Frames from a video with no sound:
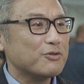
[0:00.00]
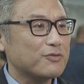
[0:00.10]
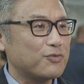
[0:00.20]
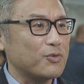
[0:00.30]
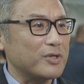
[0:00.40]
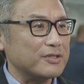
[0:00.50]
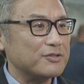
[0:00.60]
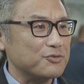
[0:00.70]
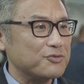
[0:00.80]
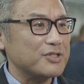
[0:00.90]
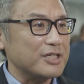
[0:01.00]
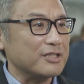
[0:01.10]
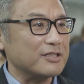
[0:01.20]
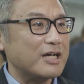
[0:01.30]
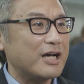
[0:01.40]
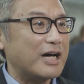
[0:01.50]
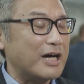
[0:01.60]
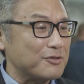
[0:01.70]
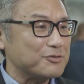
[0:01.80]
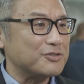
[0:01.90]
look forward to seeing
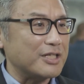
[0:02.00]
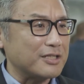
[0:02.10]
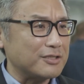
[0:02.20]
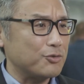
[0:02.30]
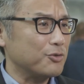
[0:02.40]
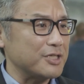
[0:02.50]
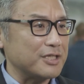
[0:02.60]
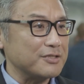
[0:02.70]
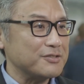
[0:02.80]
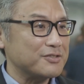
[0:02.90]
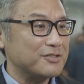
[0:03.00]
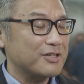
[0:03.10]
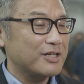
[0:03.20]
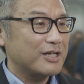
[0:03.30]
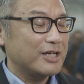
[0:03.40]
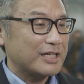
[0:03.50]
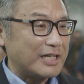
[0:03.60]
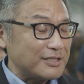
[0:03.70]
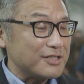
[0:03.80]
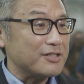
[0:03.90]
Ars Electronica's
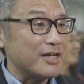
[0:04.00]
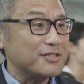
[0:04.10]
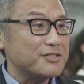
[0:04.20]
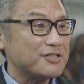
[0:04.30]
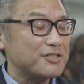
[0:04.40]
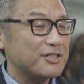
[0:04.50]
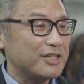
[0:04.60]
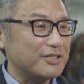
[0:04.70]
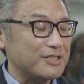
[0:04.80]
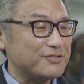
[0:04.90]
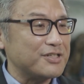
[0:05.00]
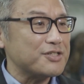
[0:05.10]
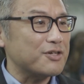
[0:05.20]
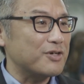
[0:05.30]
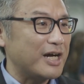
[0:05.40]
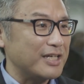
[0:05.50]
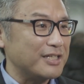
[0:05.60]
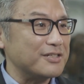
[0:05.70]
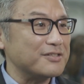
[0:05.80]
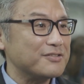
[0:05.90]
cutting-edge and essential
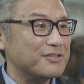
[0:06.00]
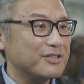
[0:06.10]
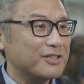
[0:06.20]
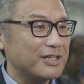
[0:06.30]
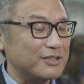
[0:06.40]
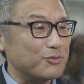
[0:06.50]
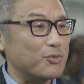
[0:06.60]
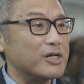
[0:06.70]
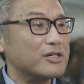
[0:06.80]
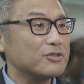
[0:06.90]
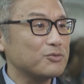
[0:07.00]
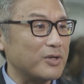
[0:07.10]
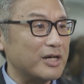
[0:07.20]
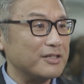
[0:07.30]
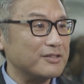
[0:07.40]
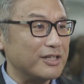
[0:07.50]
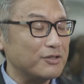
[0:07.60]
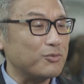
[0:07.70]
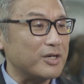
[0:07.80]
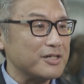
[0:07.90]
ideas in the worldwide
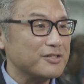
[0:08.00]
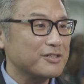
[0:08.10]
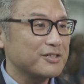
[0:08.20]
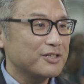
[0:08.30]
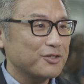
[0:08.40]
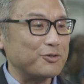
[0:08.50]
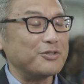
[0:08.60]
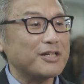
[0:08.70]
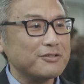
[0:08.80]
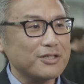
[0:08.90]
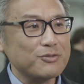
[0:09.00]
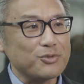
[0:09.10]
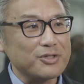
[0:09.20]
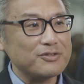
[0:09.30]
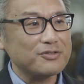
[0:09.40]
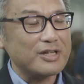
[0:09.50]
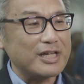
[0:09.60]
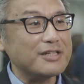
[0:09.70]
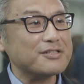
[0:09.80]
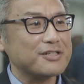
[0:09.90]
network, connecting with
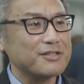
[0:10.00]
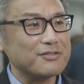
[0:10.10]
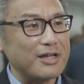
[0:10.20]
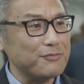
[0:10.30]
NHK's